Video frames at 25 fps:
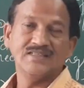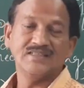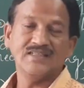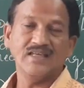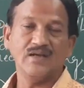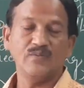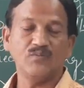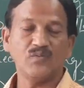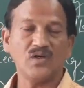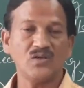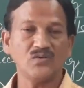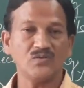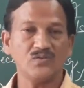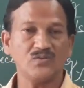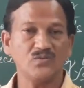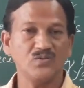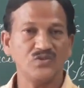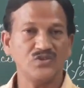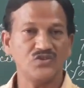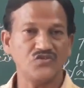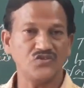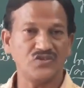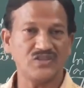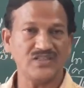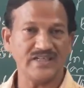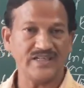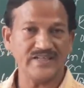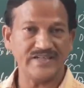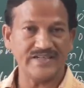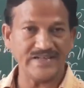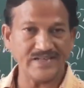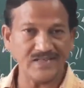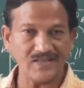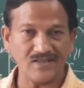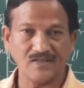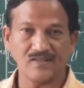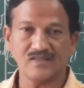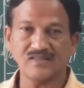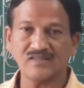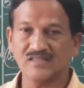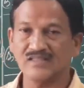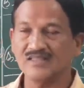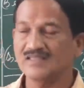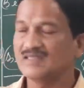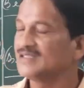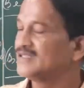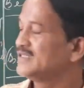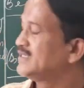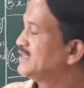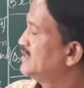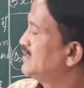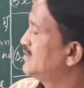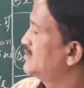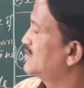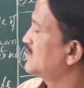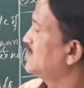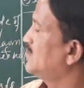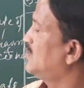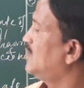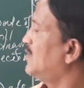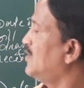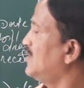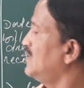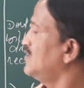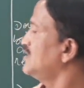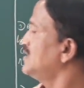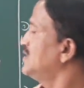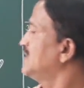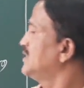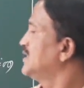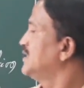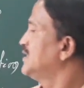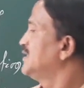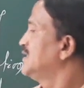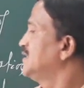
The amount which they deduct is called